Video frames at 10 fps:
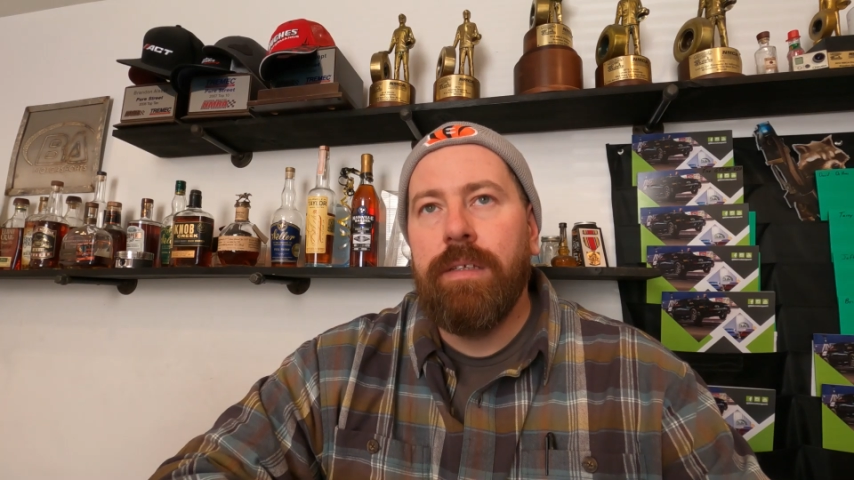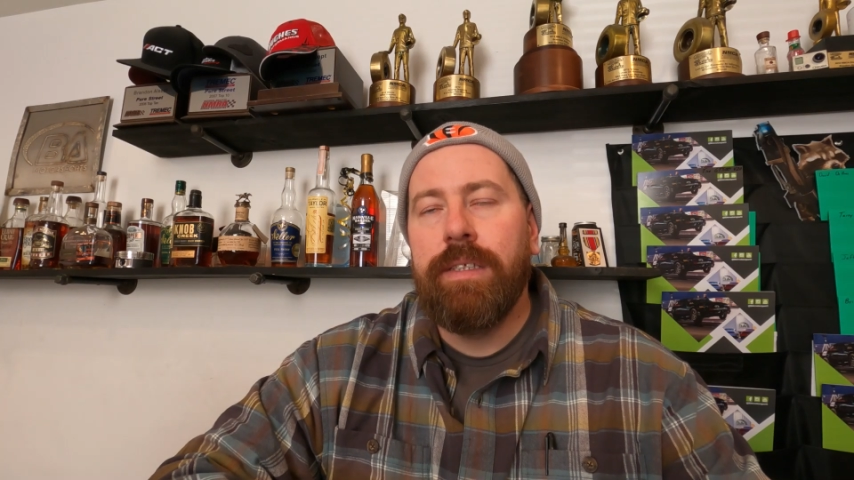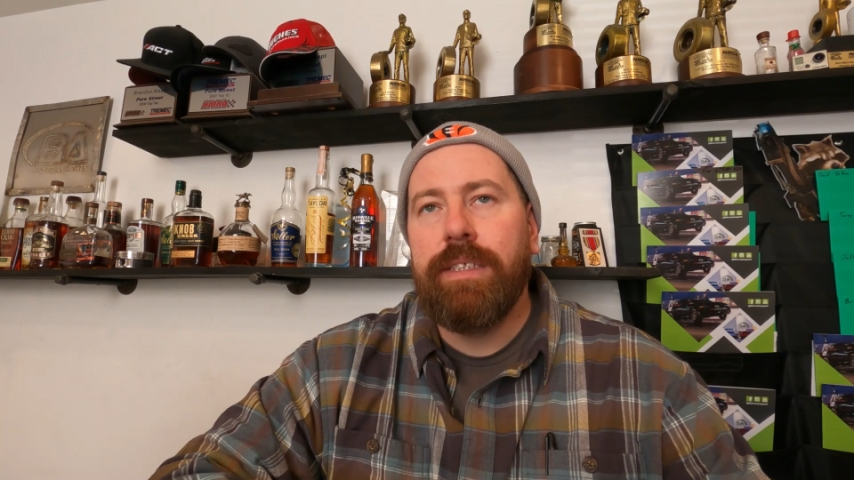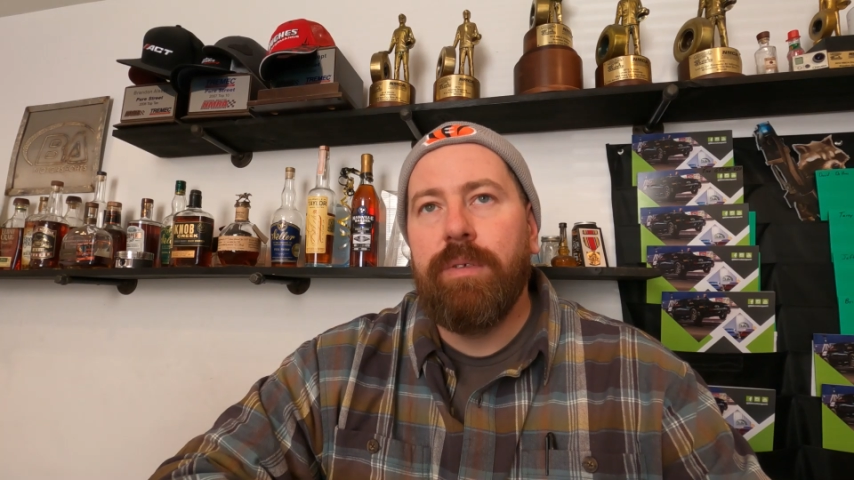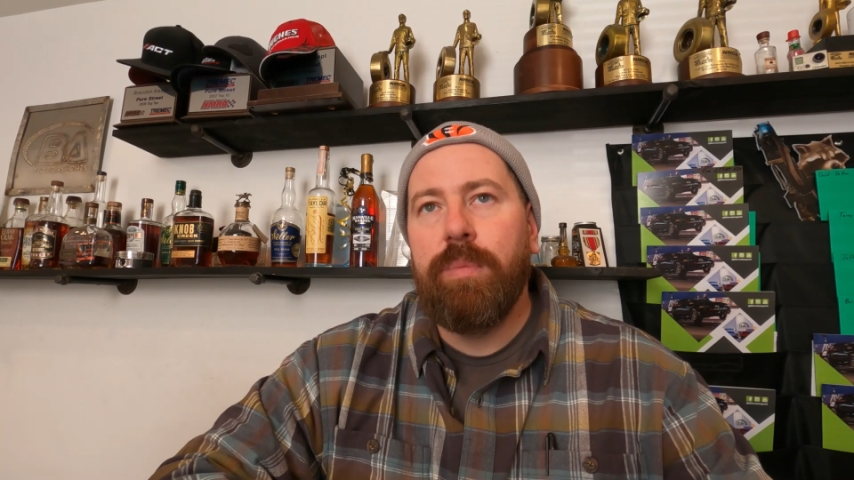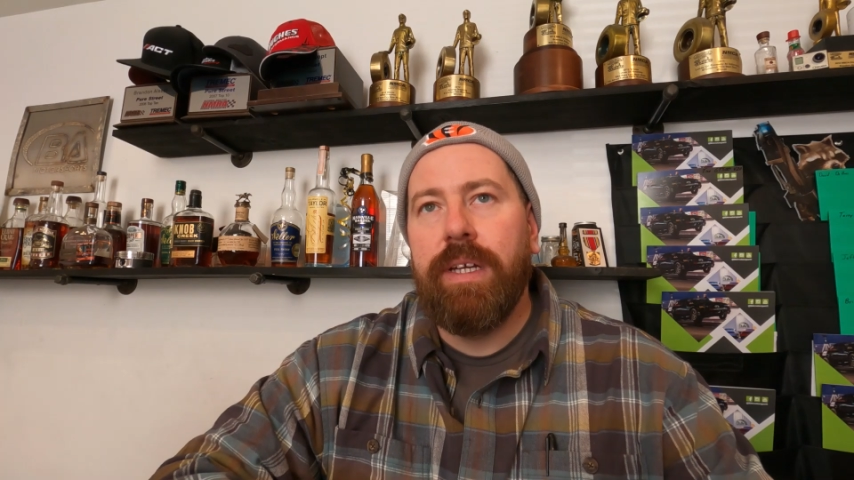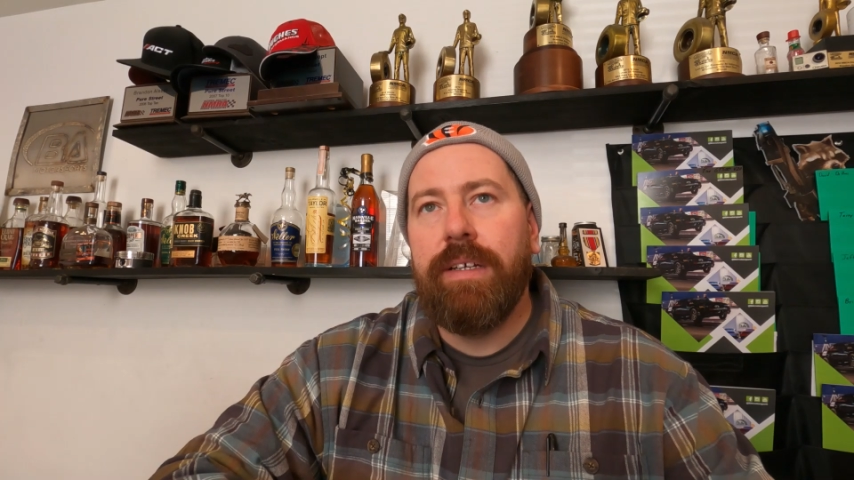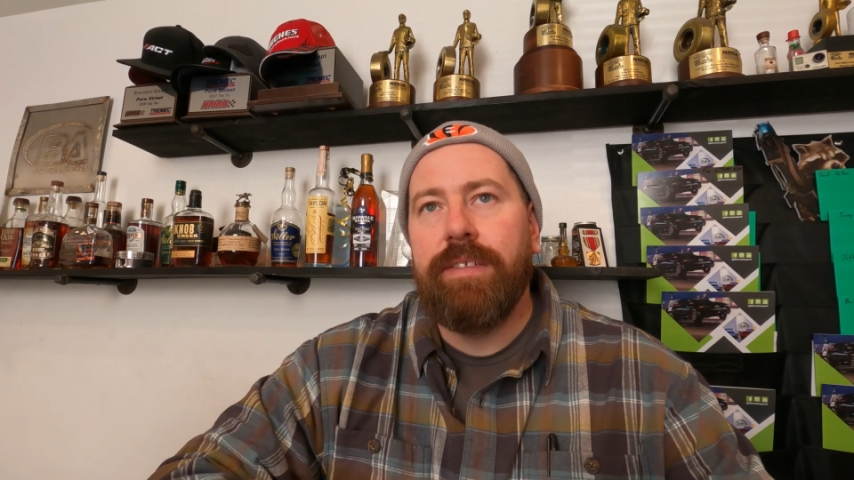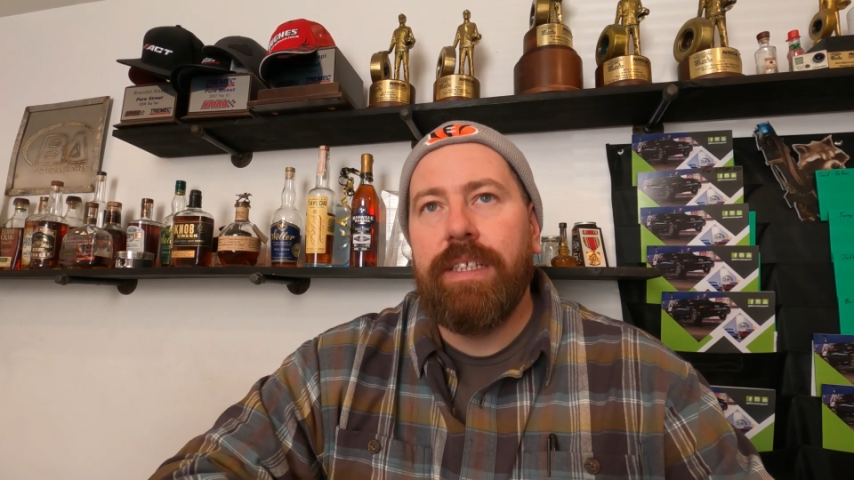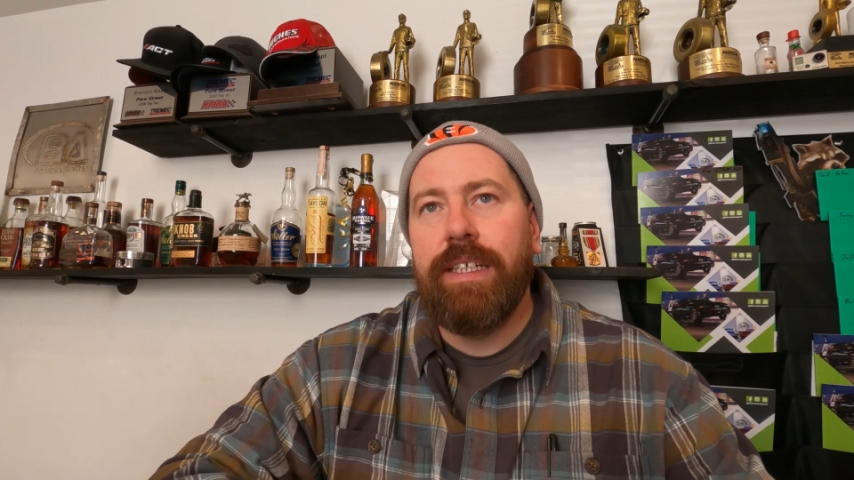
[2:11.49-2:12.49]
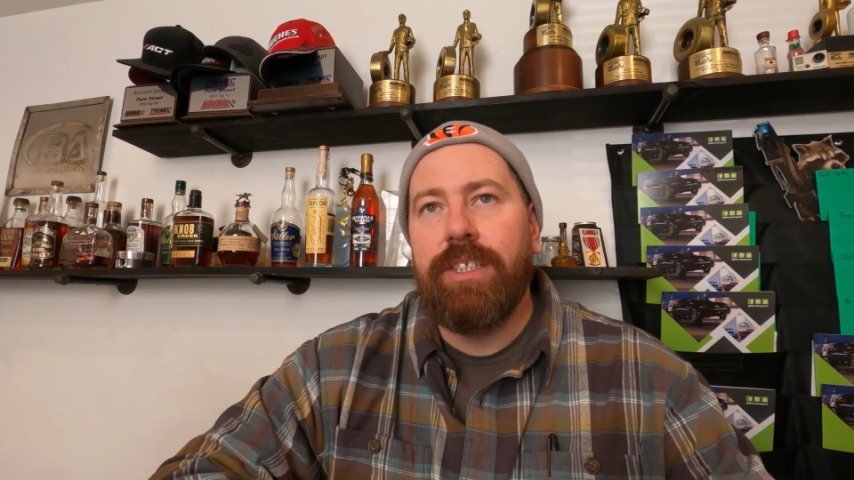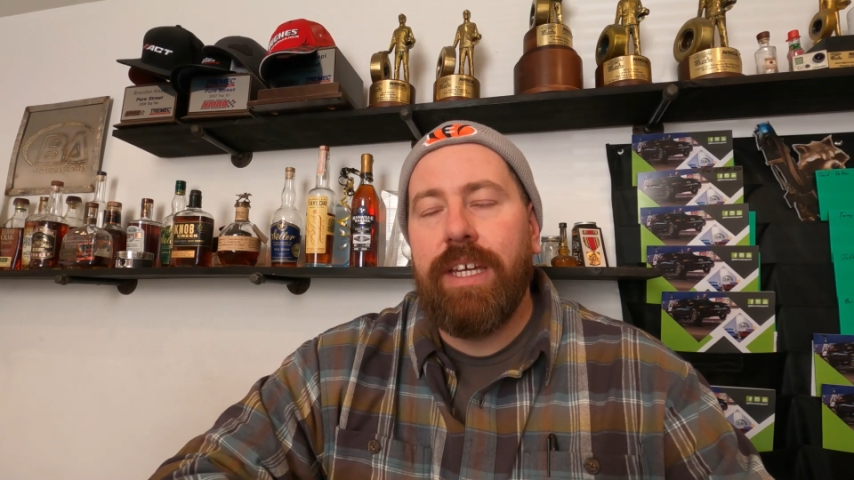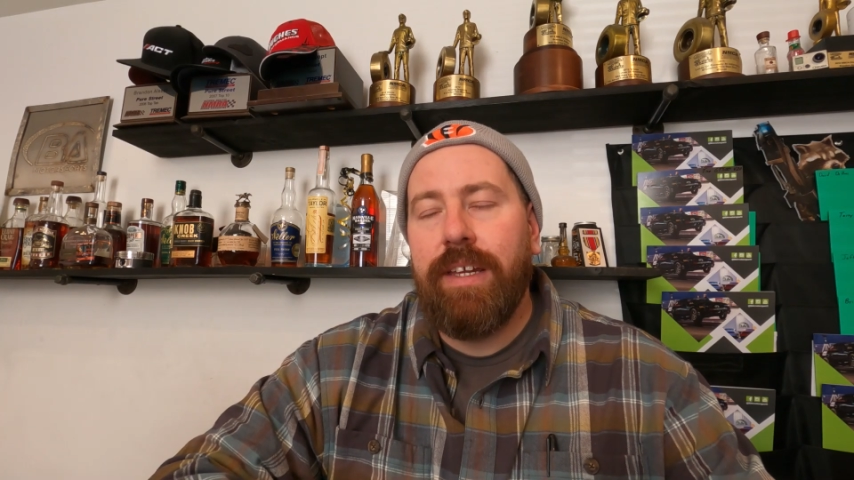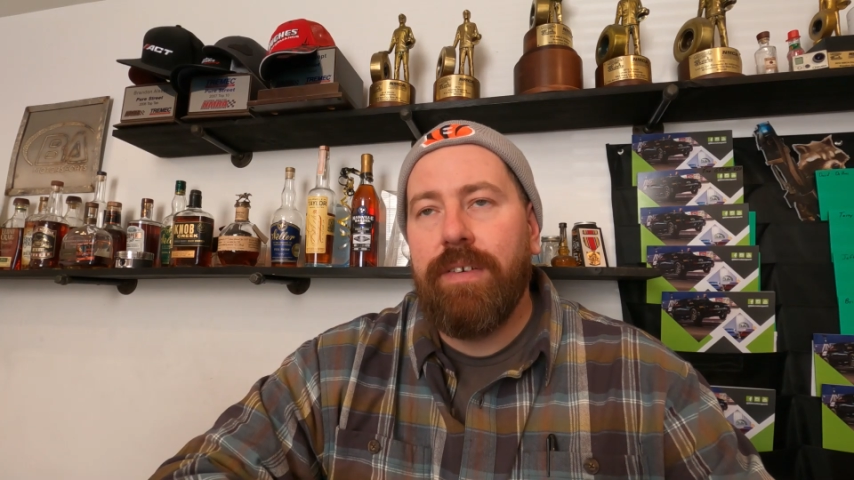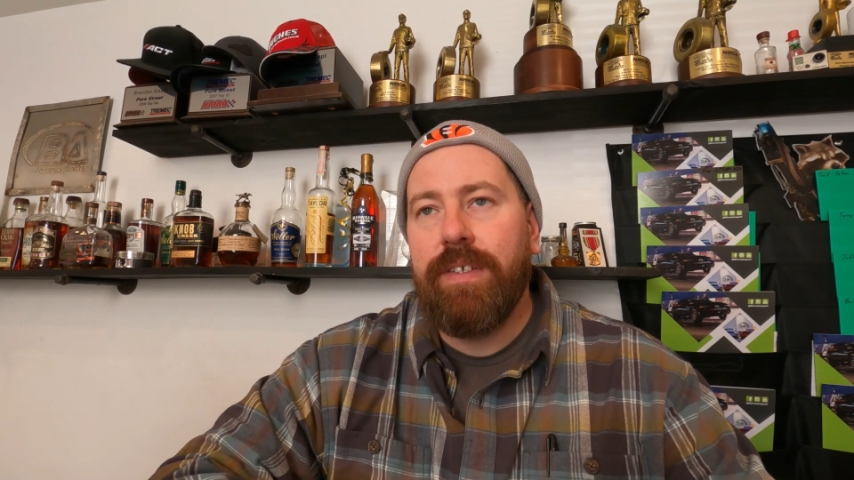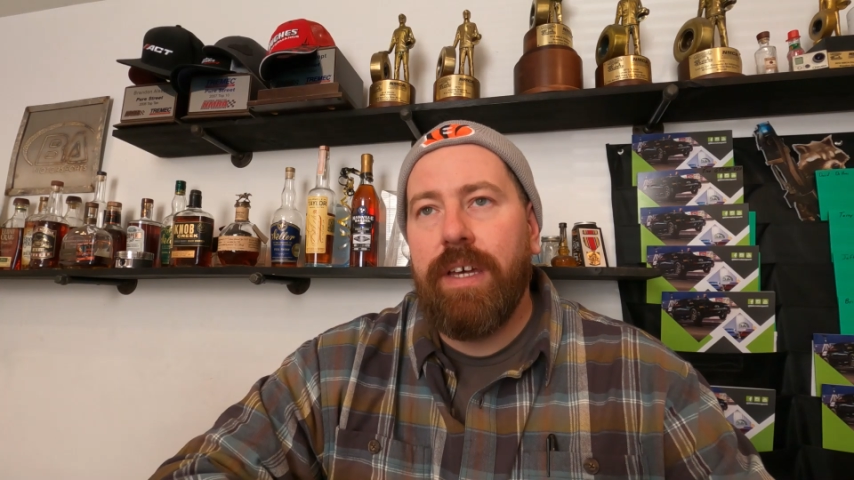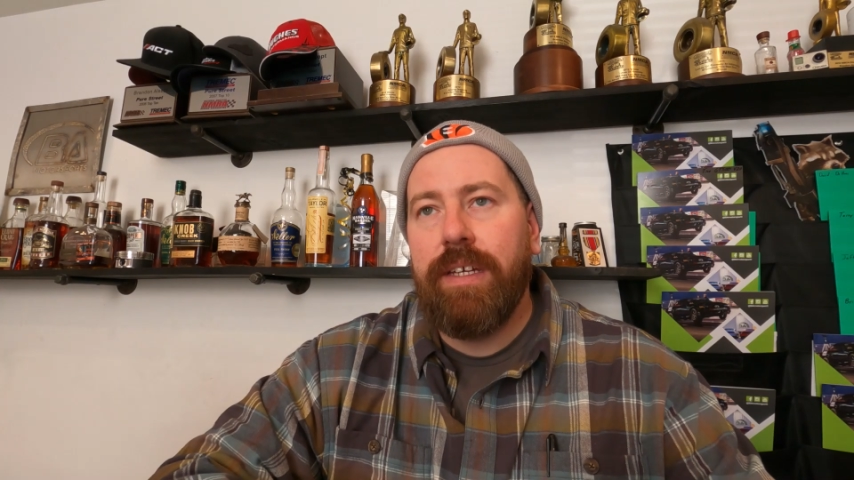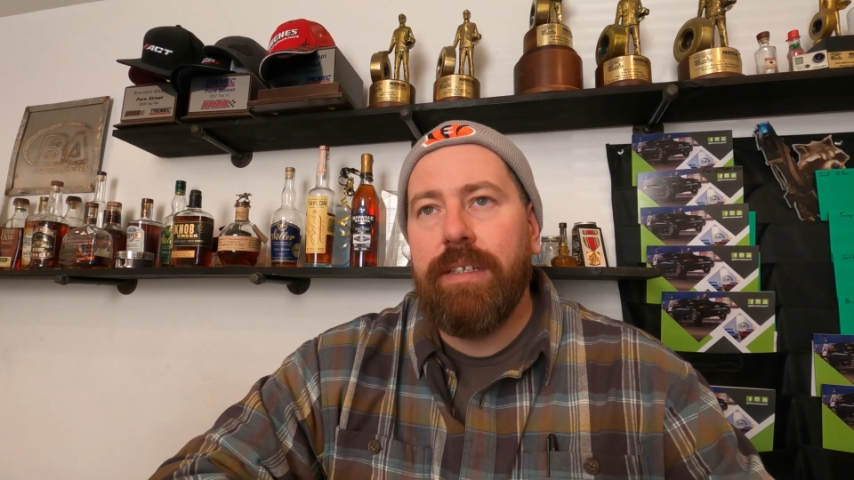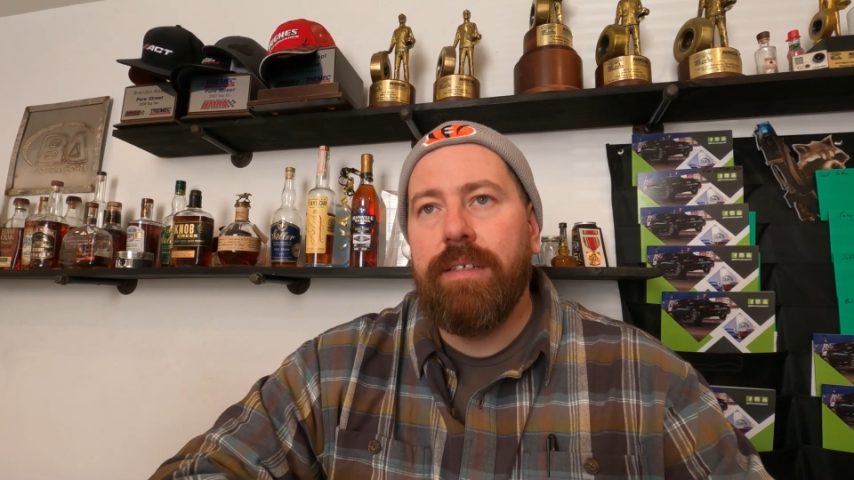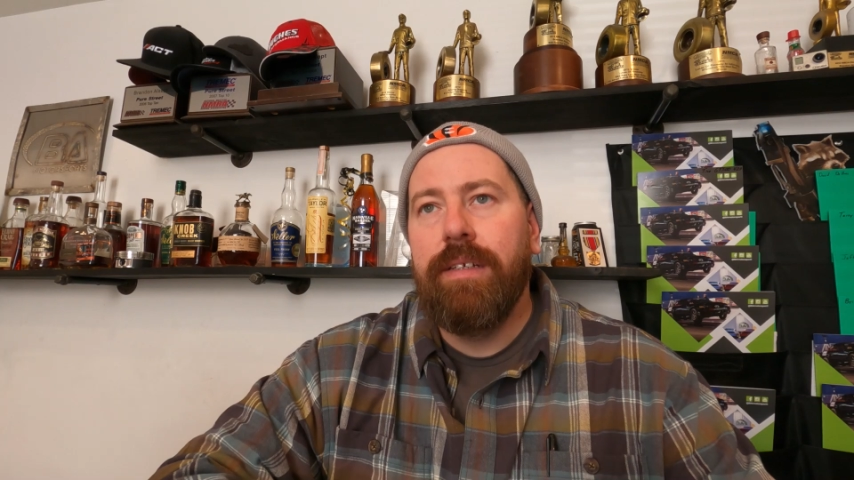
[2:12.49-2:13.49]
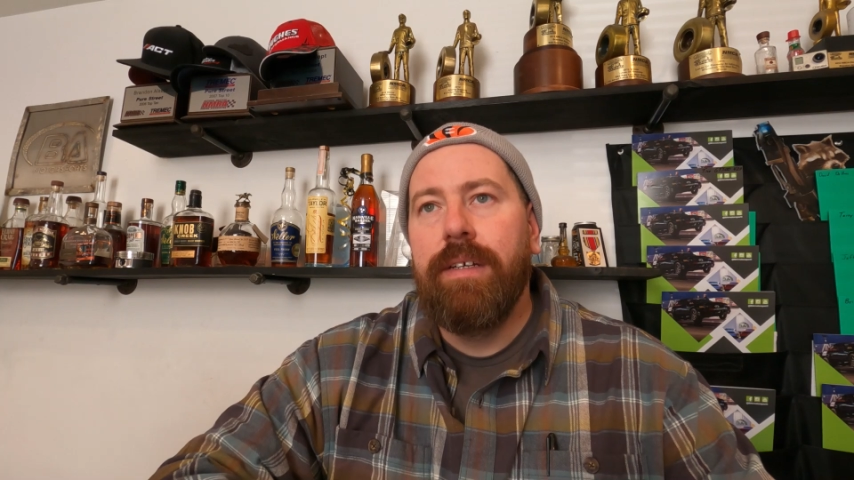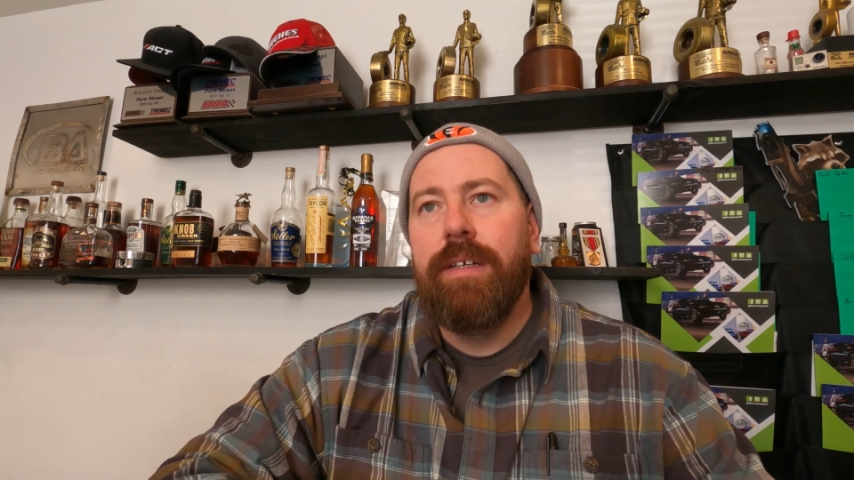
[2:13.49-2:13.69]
Let's see, we put LTH headers on it.